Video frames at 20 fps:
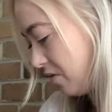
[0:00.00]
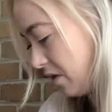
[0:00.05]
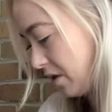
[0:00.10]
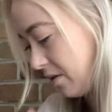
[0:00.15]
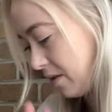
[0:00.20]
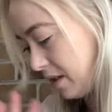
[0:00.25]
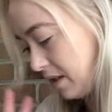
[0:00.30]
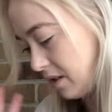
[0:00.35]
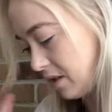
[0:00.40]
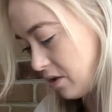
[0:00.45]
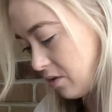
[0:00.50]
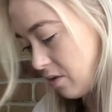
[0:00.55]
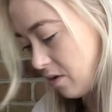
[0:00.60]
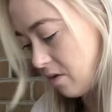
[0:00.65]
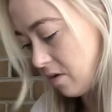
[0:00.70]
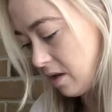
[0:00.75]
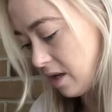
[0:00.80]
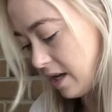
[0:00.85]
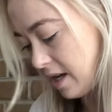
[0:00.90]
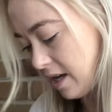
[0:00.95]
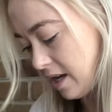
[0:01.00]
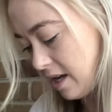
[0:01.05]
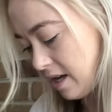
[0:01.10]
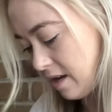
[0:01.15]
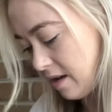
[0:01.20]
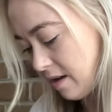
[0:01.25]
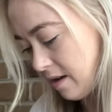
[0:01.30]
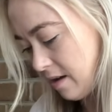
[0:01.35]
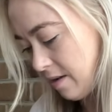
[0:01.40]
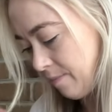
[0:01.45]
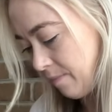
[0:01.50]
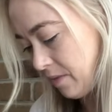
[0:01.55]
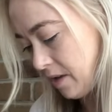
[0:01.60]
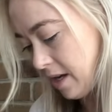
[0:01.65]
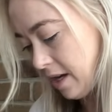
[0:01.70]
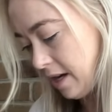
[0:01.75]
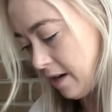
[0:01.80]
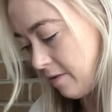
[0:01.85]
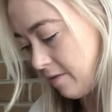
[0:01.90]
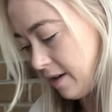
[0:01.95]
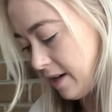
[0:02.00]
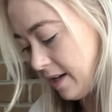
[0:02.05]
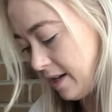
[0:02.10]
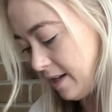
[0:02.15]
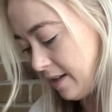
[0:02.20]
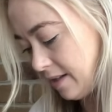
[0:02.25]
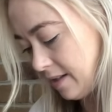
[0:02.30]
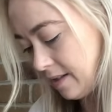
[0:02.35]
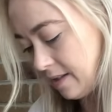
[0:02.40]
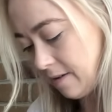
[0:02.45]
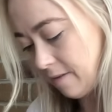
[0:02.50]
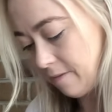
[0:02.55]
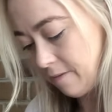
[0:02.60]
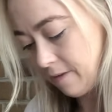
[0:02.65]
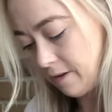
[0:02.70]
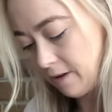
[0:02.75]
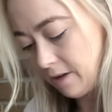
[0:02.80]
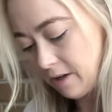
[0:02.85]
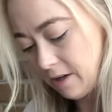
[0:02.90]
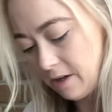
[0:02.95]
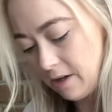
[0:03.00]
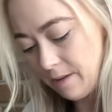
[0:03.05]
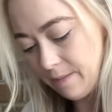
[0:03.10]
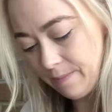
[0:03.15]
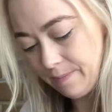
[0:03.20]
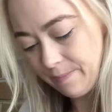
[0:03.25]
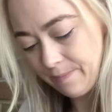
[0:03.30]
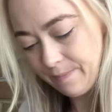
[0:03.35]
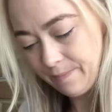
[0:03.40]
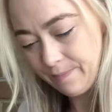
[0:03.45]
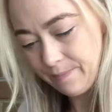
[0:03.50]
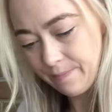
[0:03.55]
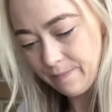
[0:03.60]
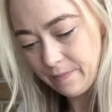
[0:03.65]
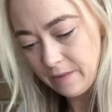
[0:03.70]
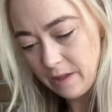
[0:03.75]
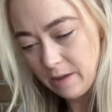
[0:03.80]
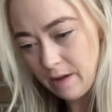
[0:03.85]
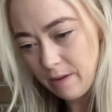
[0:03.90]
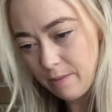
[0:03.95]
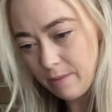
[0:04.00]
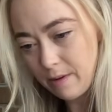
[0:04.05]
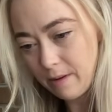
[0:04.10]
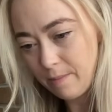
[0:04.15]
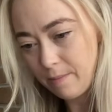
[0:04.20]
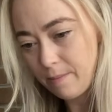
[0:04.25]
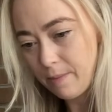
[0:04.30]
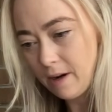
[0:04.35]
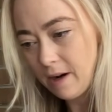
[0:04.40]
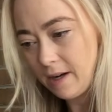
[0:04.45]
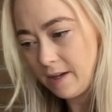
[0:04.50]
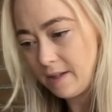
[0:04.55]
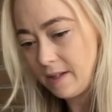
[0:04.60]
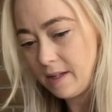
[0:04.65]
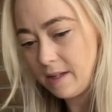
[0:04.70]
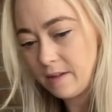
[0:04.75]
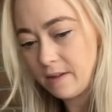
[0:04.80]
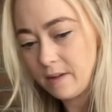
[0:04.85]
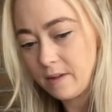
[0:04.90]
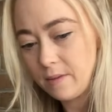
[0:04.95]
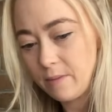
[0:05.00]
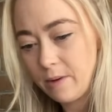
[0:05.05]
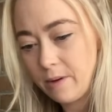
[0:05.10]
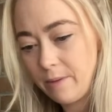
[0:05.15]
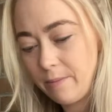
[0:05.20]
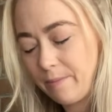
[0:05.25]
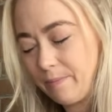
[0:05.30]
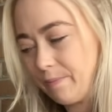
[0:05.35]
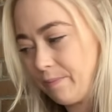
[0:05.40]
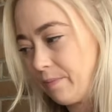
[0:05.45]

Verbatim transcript: very strongly, Aries, Virgo, from Pisces as well.